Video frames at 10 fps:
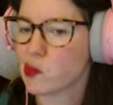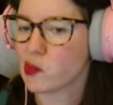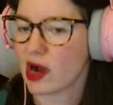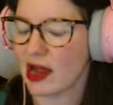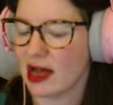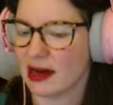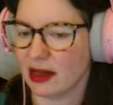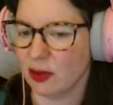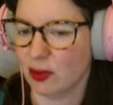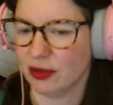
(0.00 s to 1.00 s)
I had like
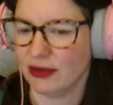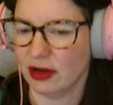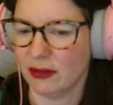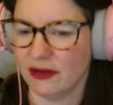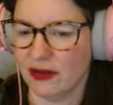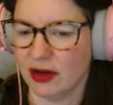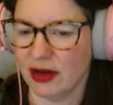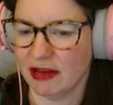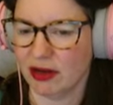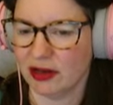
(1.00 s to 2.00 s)
a wood floor before, and
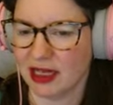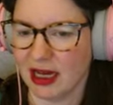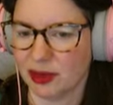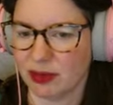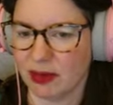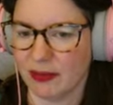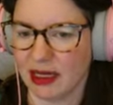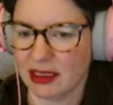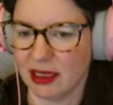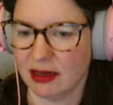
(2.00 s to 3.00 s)
I thought tiles would be
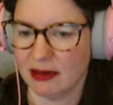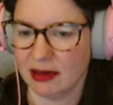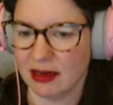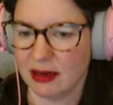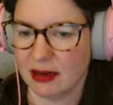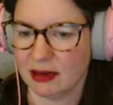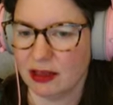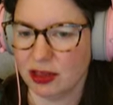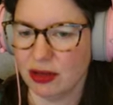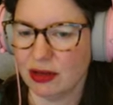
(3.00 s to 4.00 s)
better.
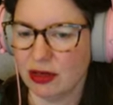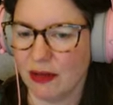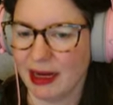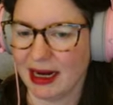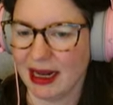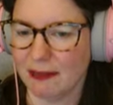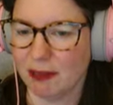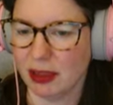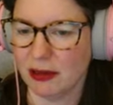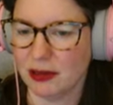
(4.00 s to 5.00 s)
Don't normally like
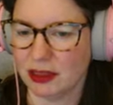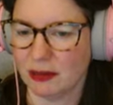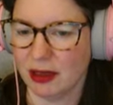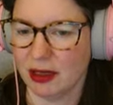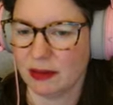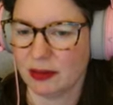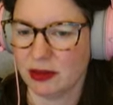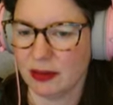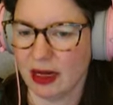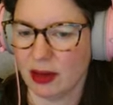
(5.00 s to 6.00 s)
blues and purples,
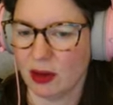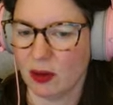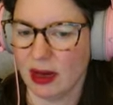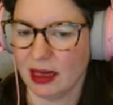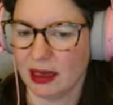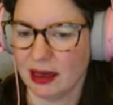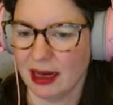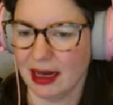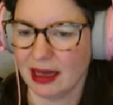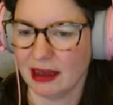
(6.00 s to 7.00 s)
but I quite
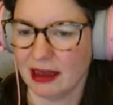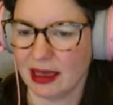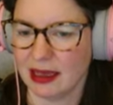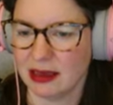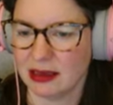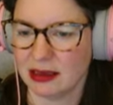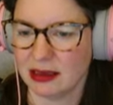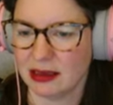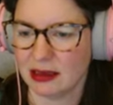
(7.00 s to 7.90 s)
like this.